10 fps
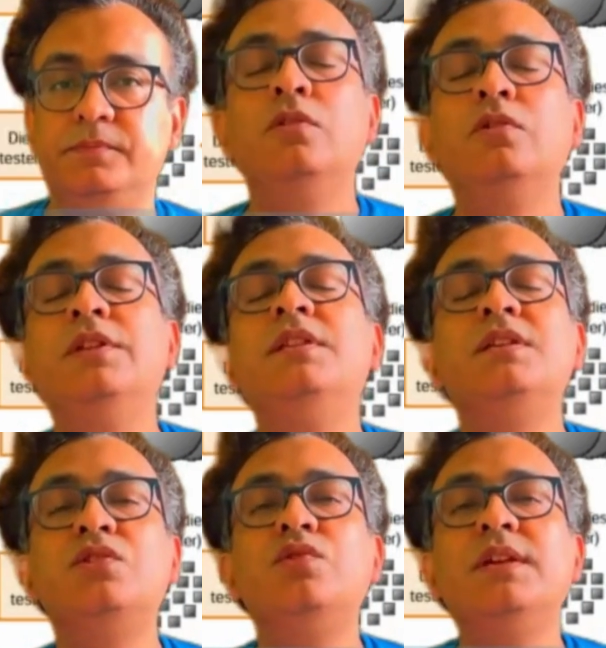So this is
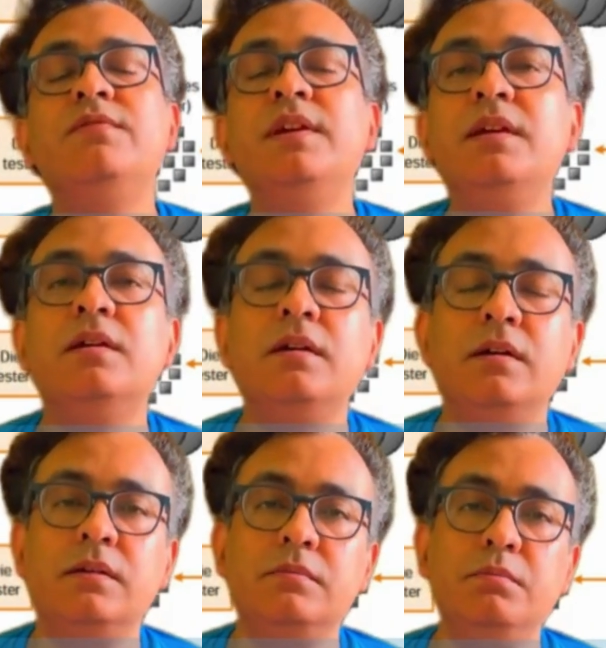just to give
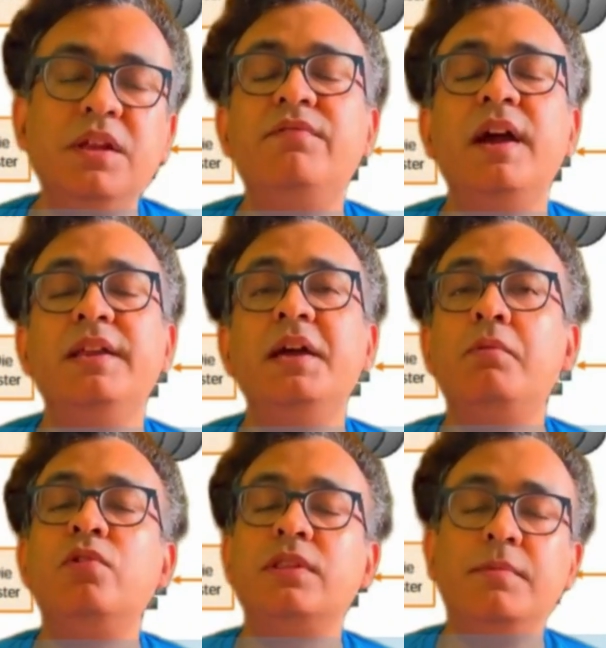a brief idea
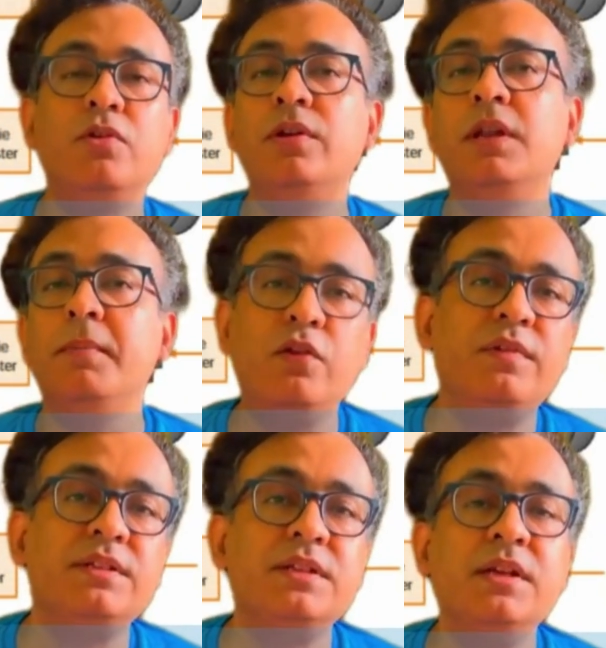about semiconductor
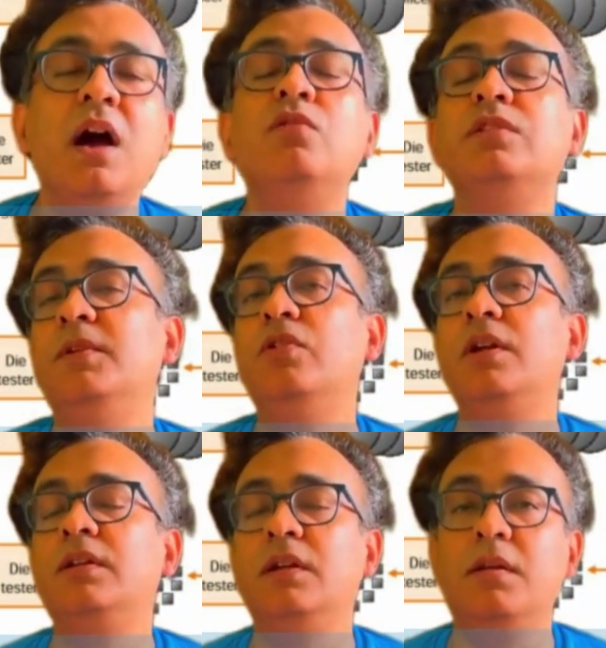manufacturing, how
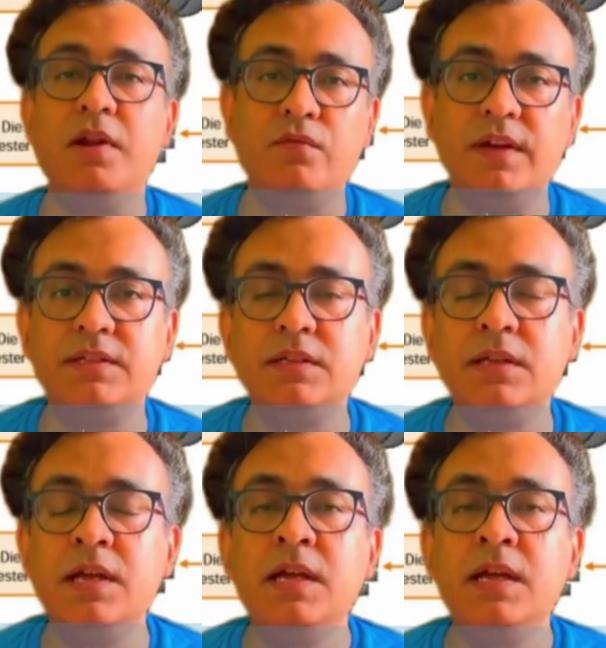semiconductors are manufactured.